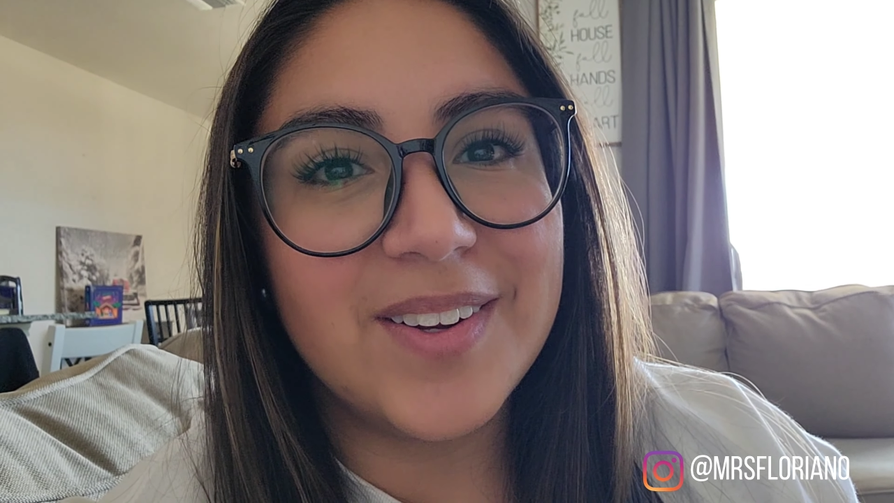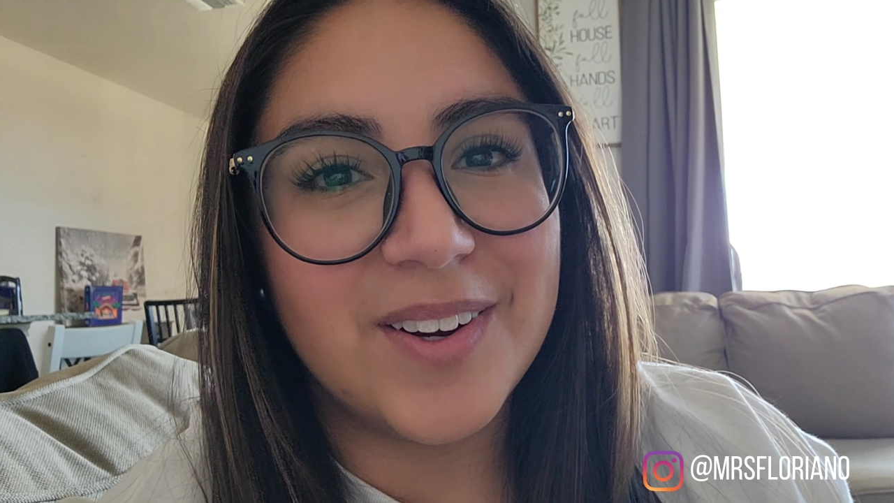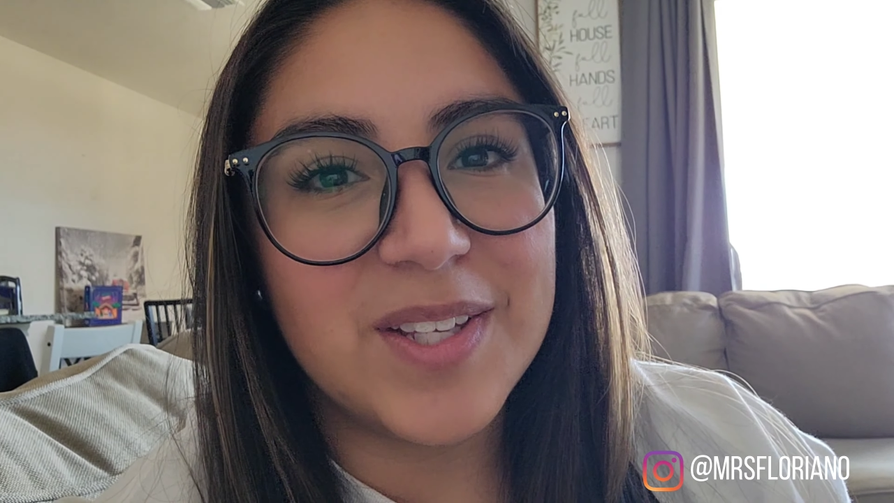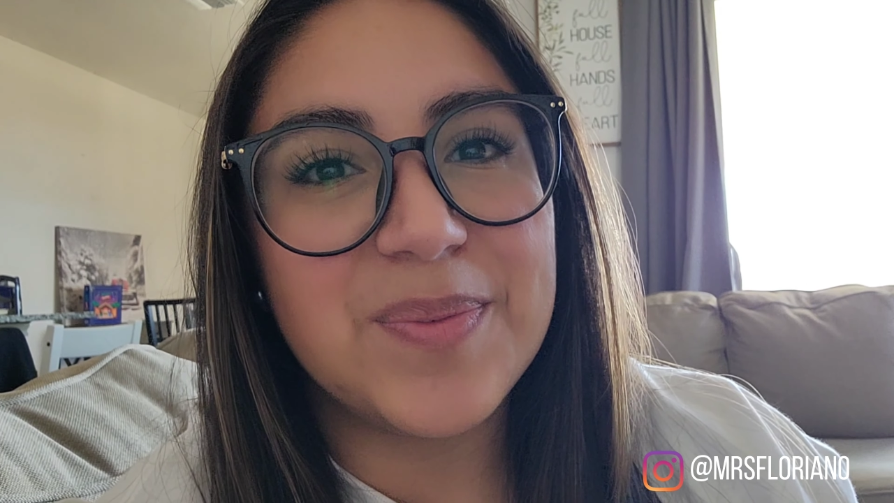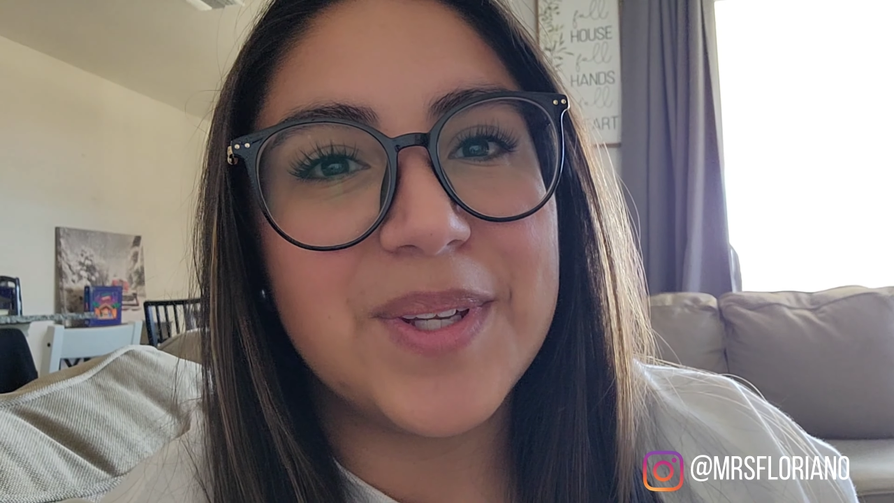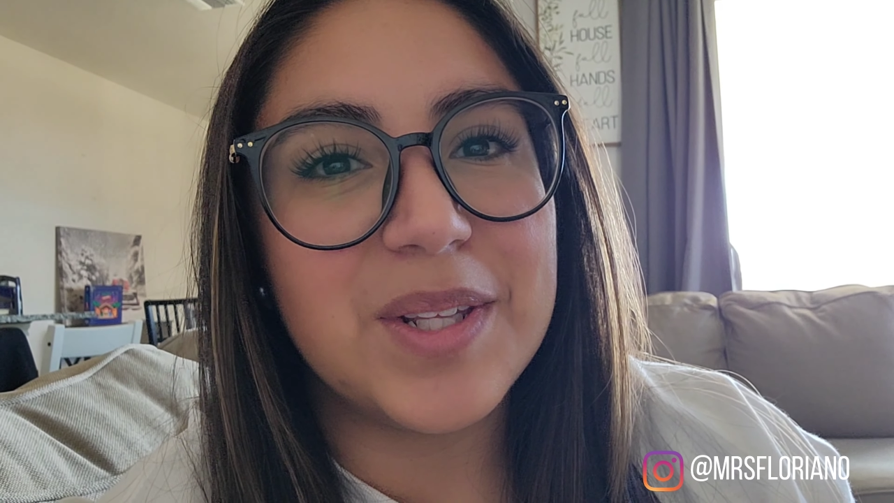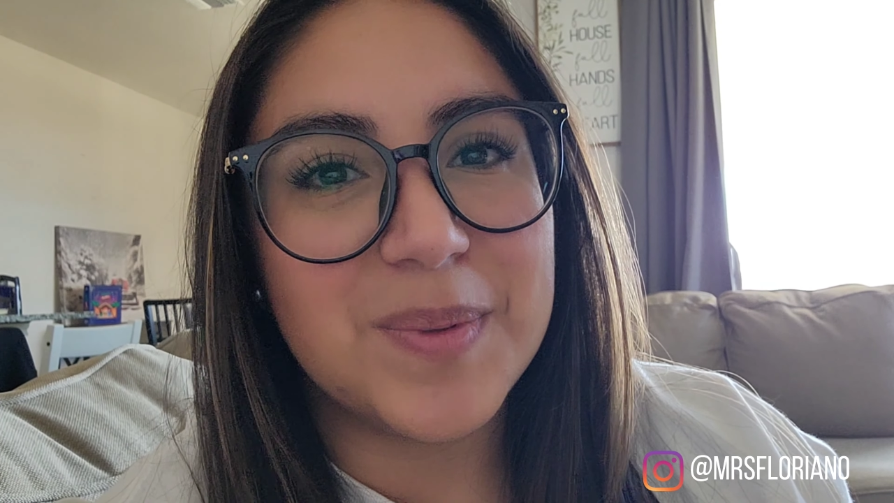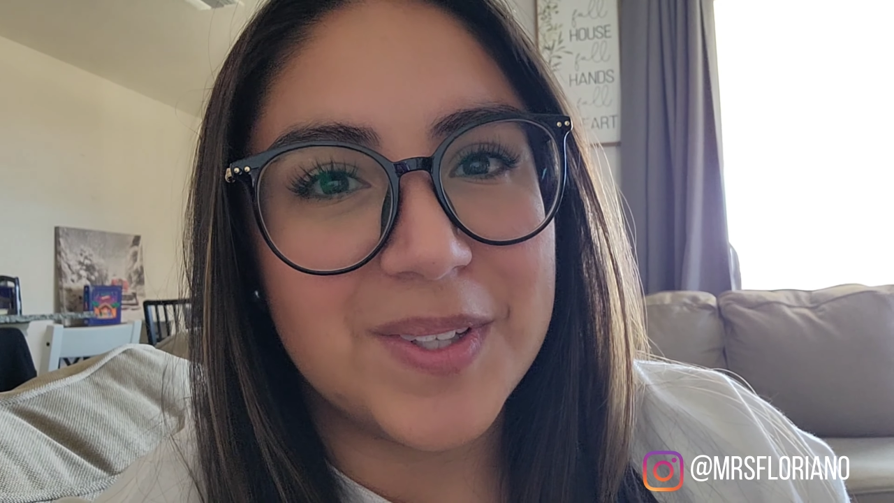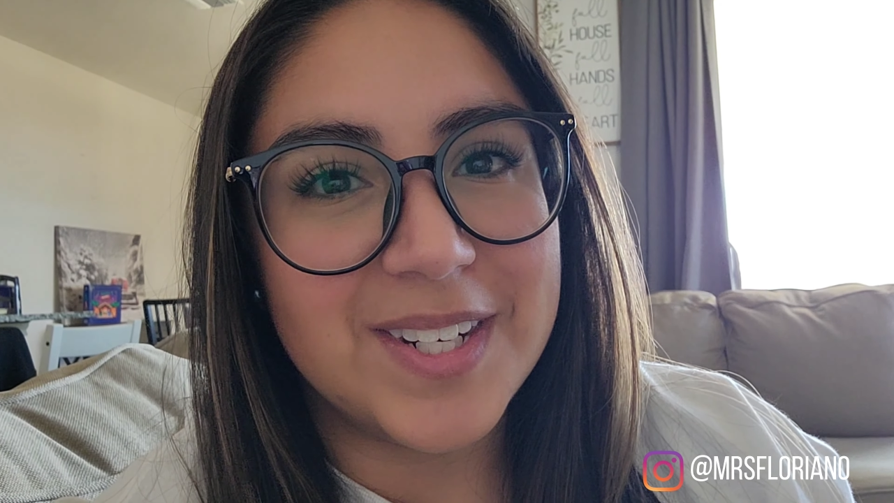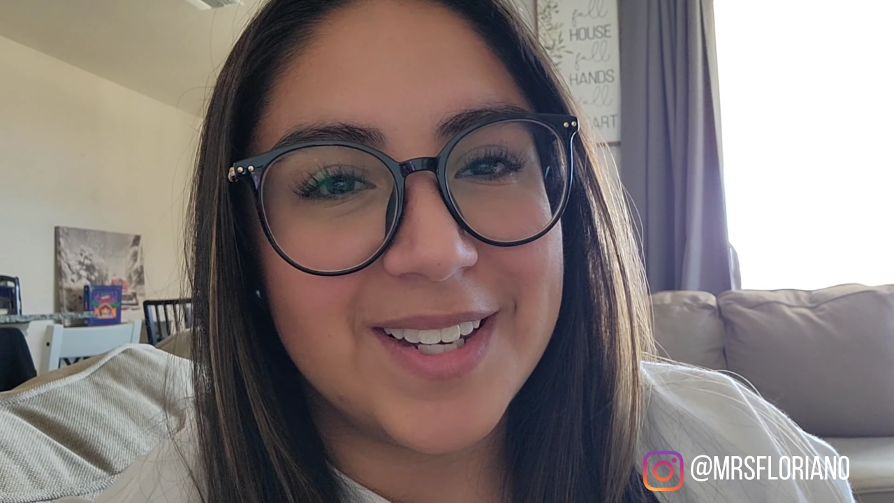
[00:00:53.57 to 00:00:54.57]
your husband in the
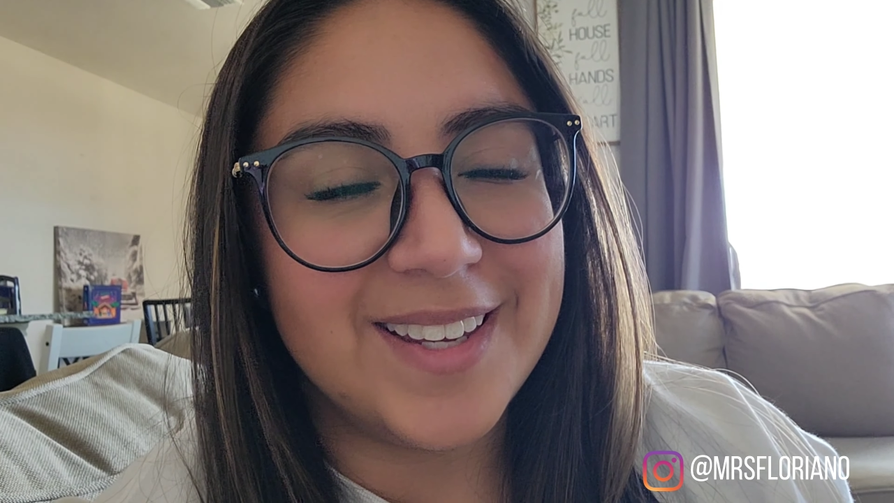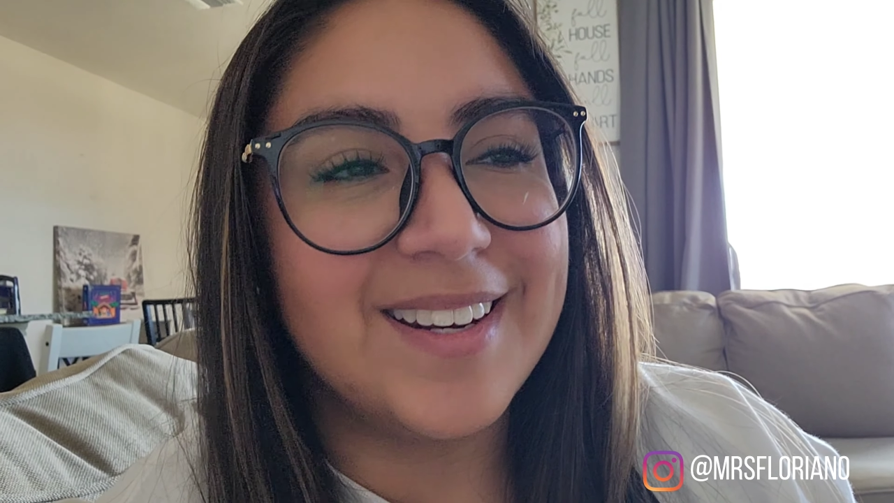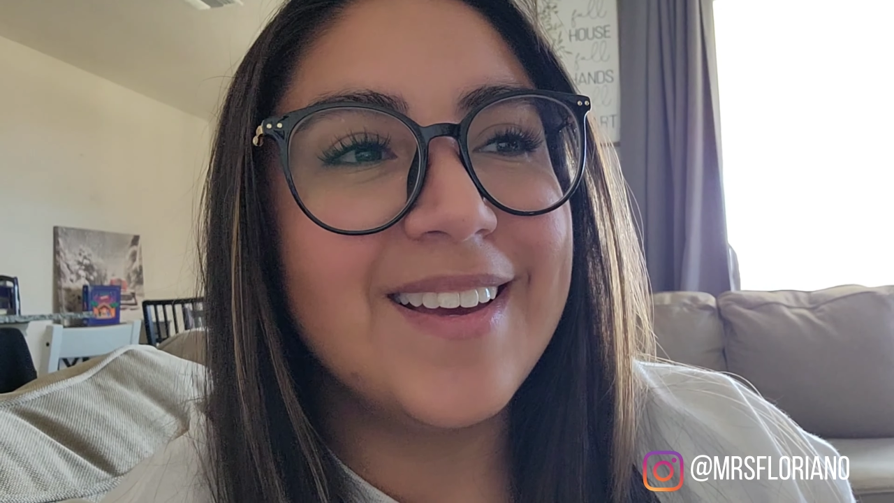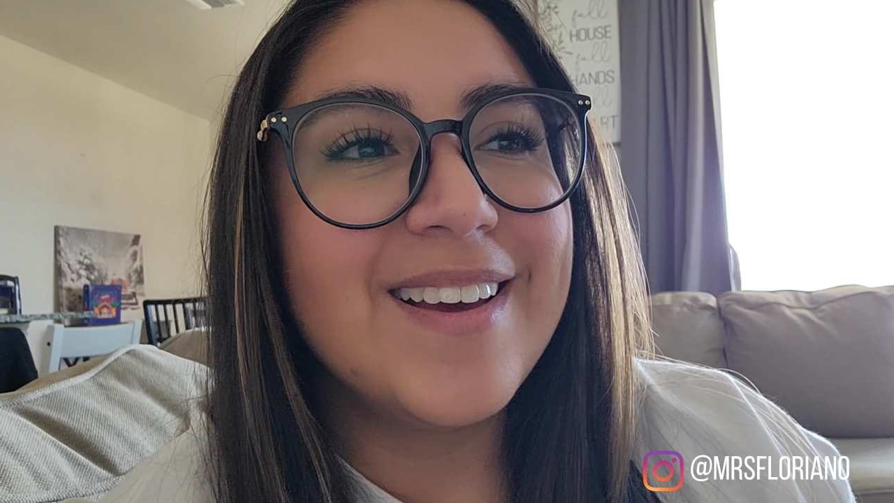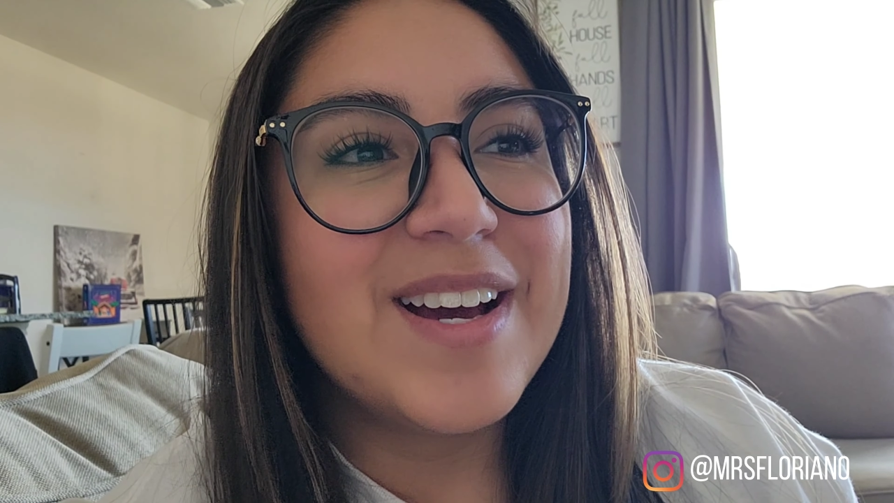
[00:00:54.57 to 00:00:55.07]
middle of the night